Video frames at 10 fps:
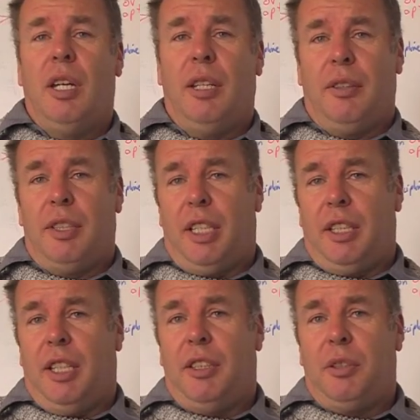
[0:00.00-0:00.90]
and they'll take
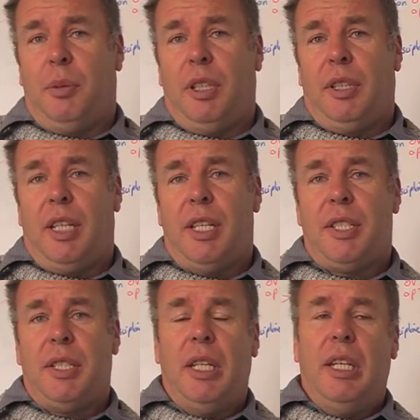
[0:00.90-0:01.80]
another
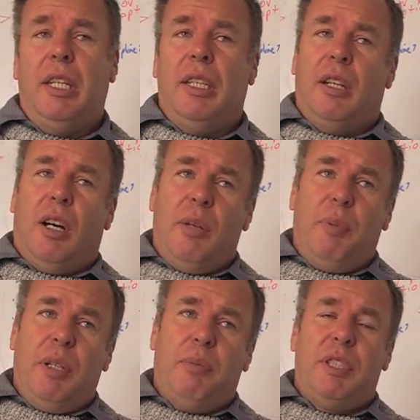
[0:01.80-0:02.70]
20,000. IP